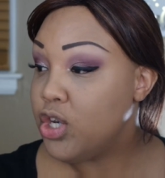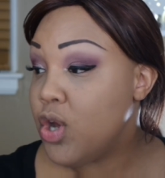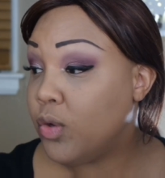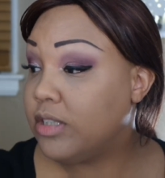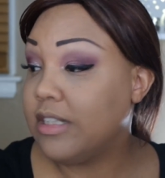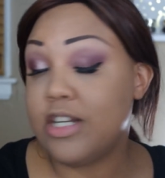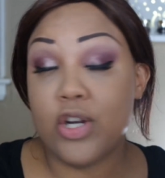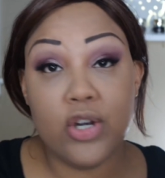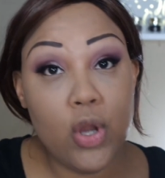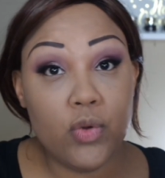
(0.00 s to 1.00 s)
no
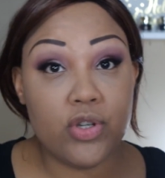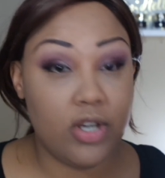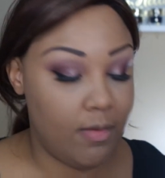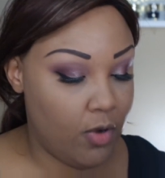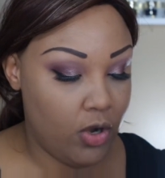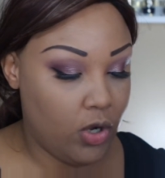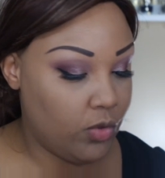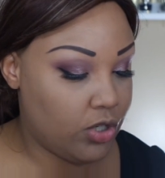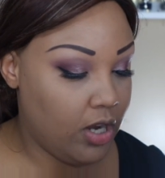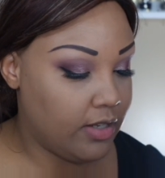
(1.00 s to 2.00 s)
glitter, no shimmer,
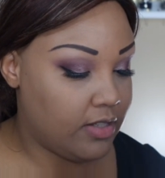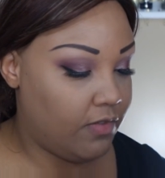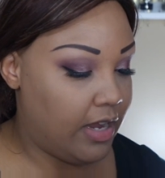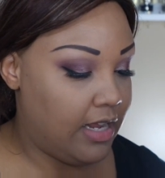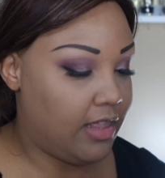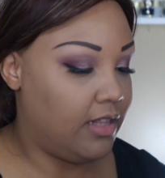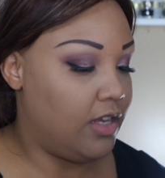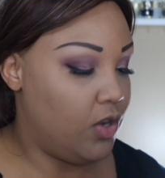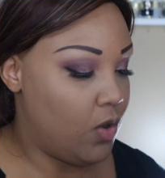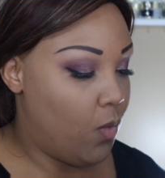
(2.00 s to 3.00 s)
no chunks of anything
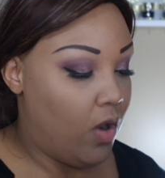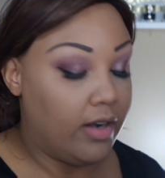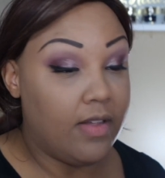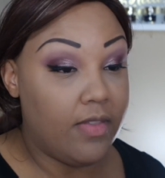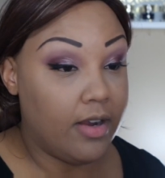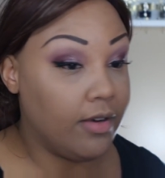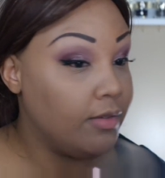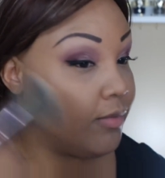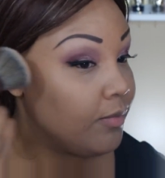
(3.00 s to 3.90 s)
that you don't want in there.